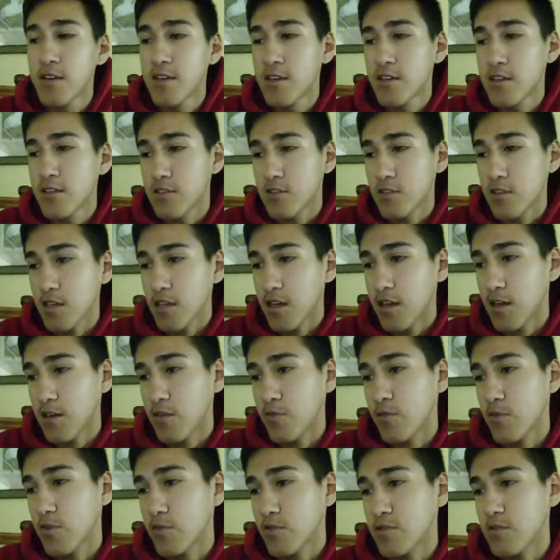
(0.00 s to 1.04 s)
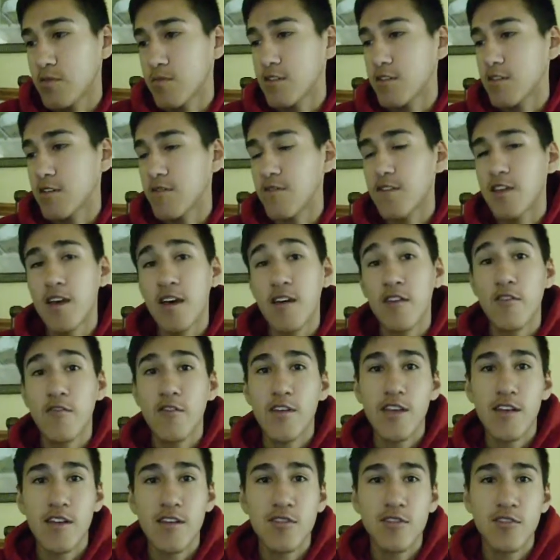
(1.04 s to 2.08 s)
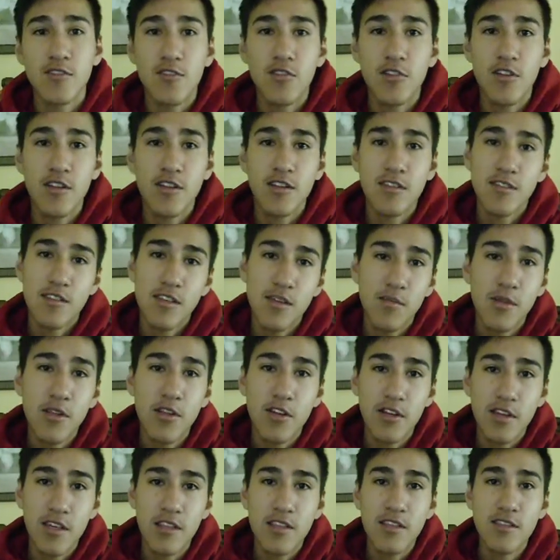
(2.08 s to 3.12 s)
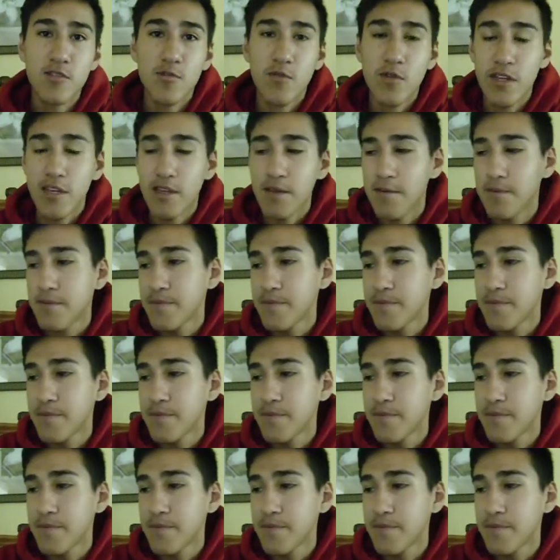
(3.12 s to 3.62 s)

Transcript: so I kind of wrote some stuff down over here, so you're gonna see me looking this way.